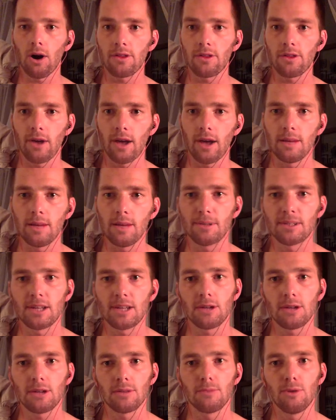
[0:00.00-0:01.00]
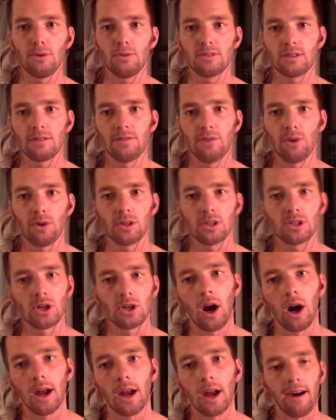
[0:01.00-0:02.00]
there any particular moves to focus
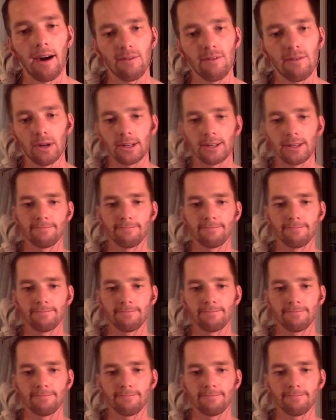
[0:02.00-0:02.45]
on avoid?